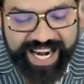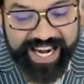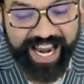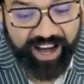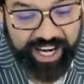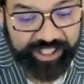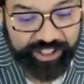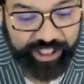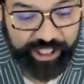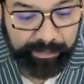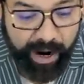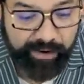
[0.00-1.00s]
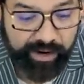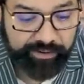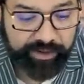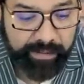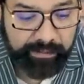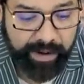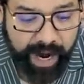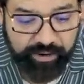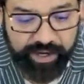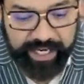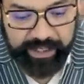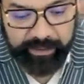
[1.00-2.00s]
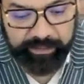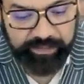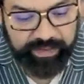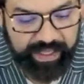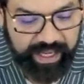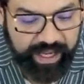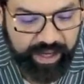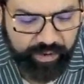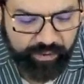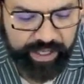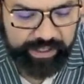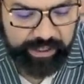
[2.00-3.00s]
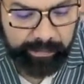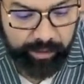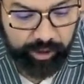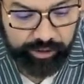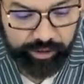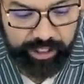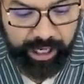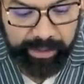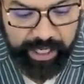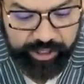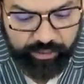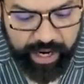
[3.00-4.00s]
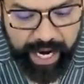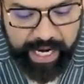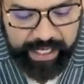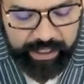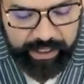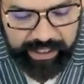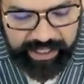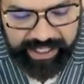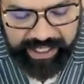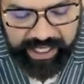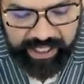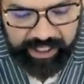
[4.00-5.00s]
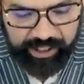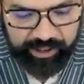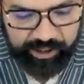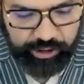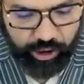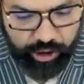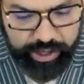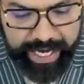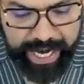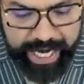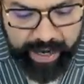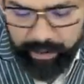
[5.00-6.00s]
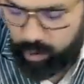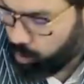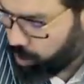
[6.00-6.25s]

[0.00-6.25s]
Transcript: Now let's see the power of compounding. We are supposed to double it, right? So day number